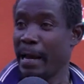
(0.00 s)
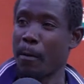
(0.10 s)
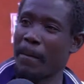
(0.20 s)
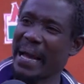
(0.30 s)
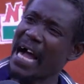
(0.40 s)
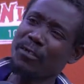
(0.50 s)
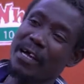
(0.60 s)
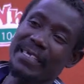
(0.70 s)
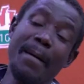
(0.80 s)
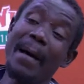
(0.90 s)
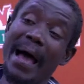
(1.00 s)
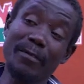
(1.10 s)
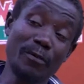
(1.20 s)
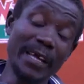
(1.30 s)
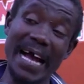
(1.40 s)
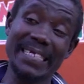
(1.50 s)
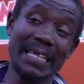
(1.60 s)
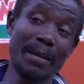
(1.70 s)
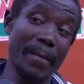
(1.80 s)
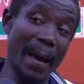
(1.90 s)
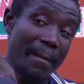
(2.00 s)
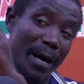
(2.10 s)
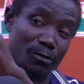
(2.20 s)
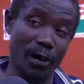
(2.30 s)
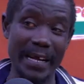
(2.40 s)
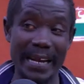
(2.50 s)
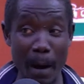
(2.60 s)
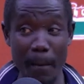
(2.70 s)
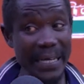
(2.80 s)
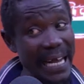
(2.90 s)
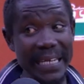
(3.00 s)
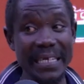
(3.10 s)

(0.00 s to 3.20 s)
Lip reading: My catch was about 2 years in the Berman solid. I'm a jetty.